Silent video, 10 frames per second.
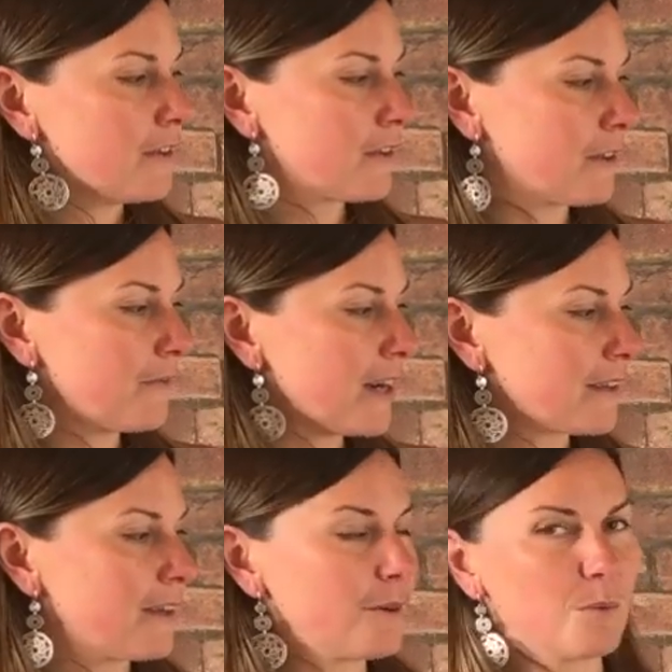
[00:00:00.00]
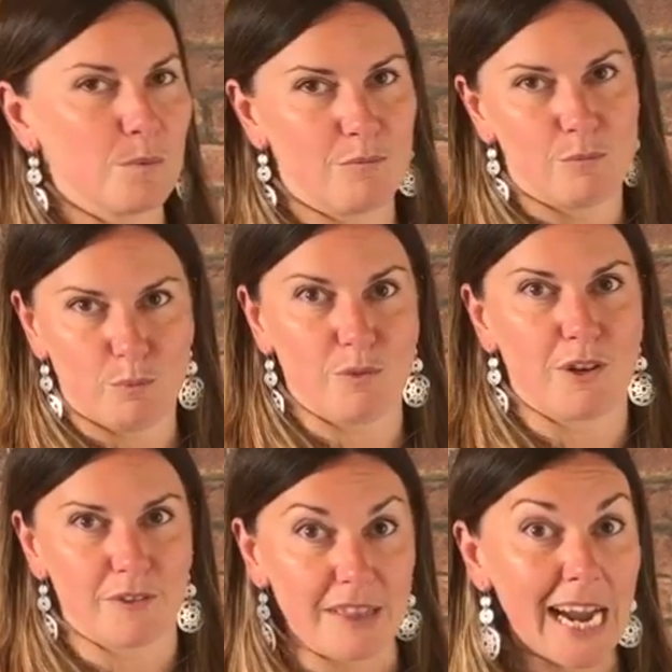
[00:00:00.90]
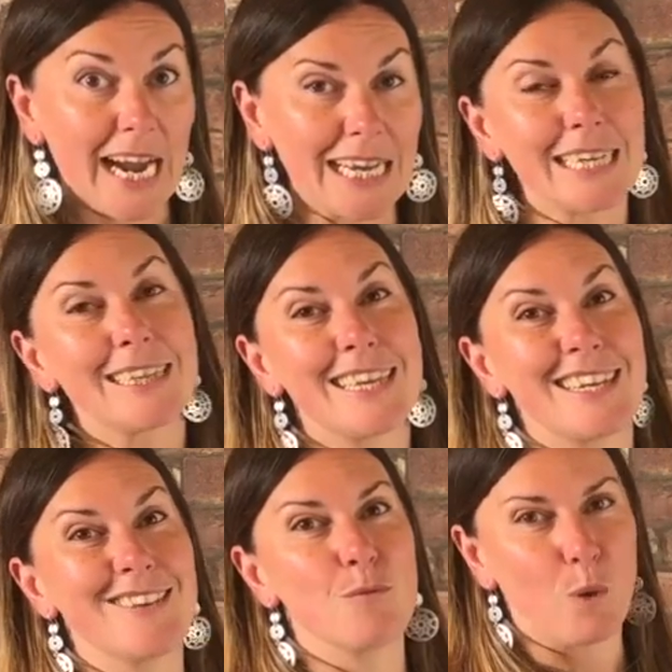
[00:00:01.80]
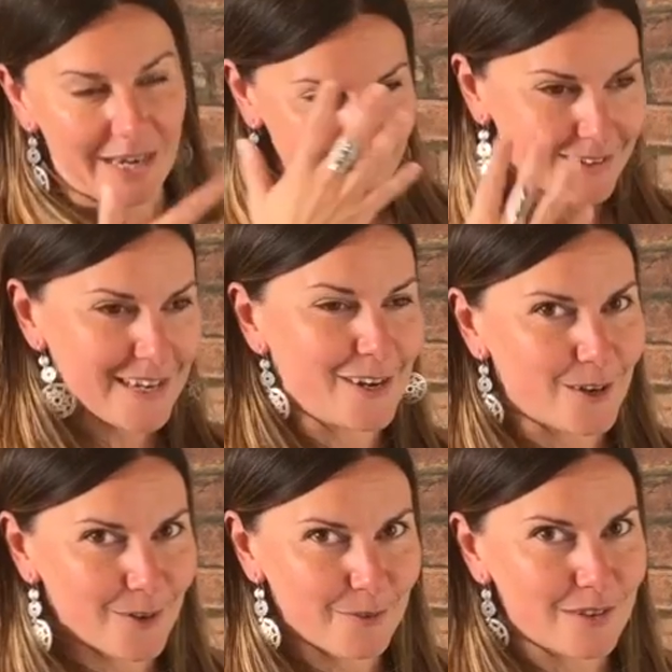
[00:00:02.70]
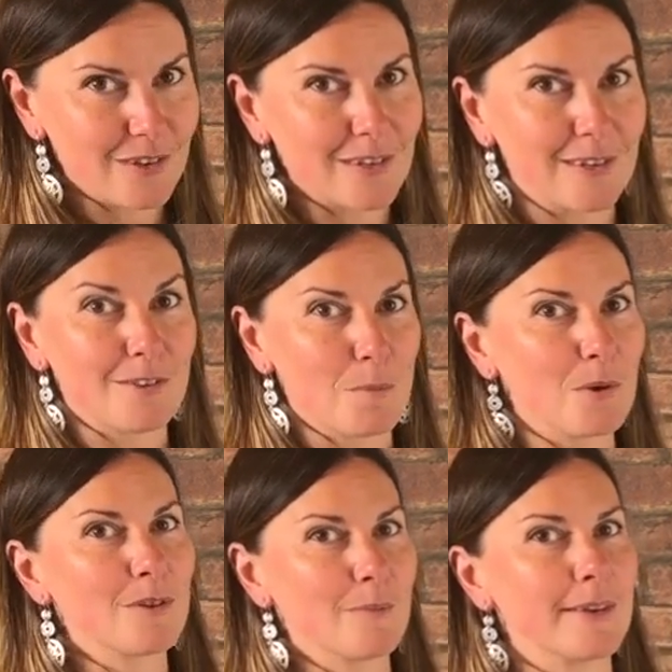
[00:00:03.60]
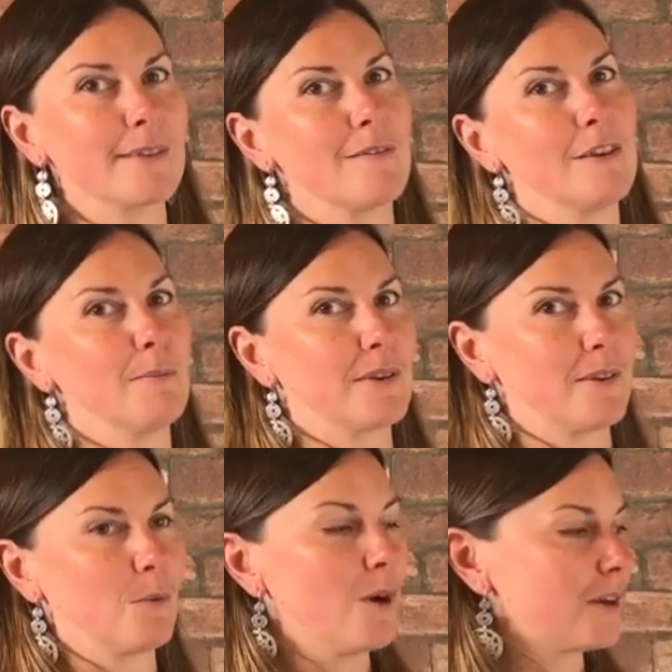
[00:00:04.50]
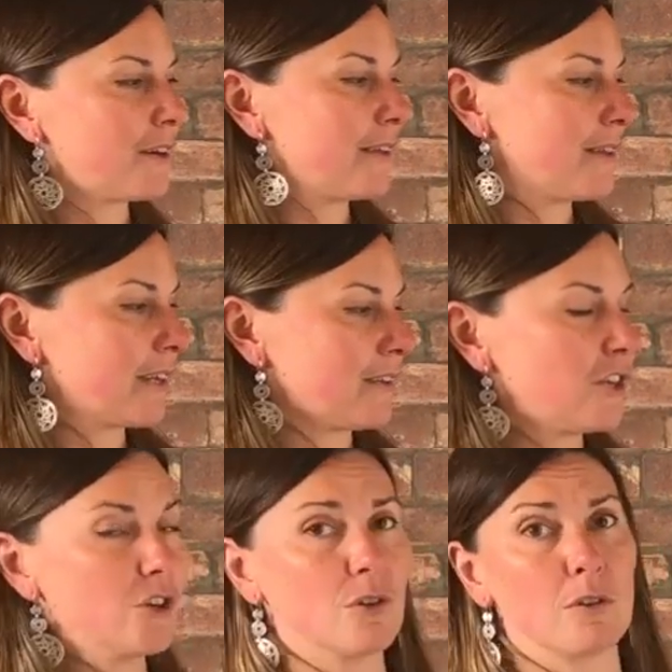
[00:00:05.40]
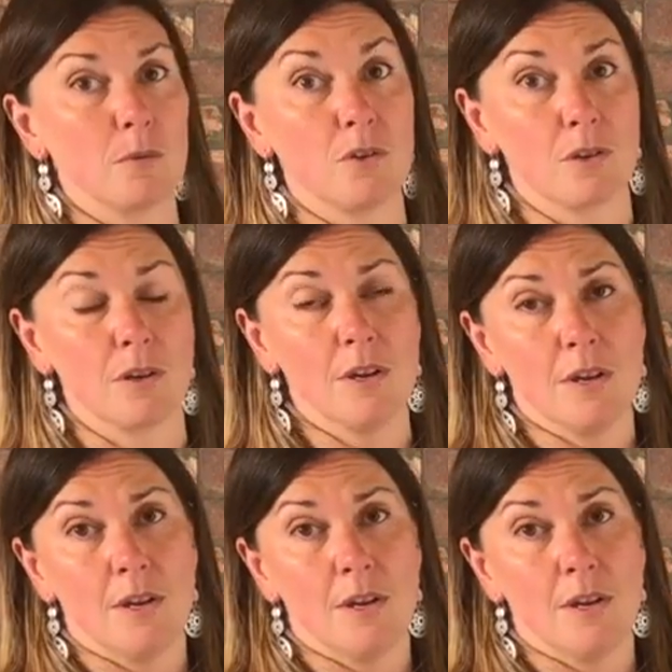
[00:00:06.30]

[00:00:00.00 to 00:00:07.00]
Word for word: So the fact that there's that, and then what is here physically is supposed to be seventy percent water, I think is huge. So we should